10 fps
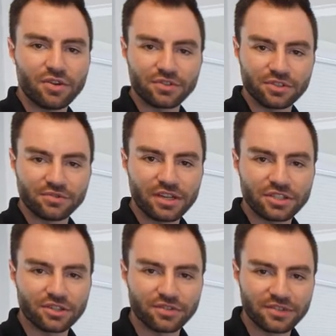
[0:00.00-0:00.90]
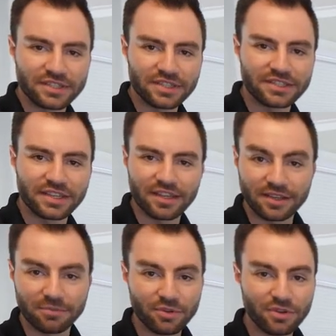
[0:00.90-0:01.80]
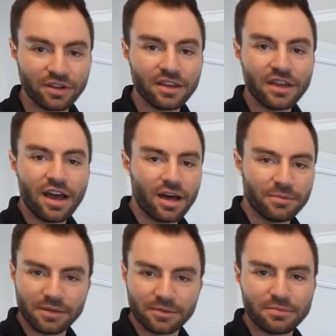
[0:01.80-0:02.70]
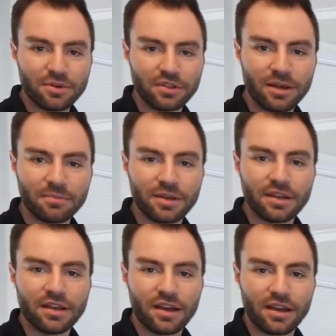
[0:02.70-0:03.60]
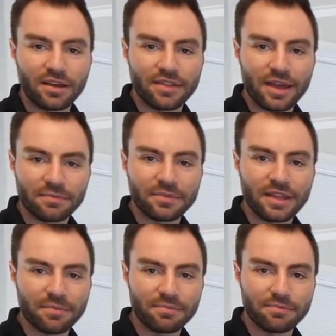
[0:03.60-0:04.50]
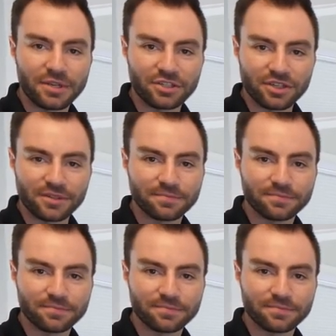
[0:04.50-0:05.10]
over to Register 360 on the computer, I'll be able to pull up that picture.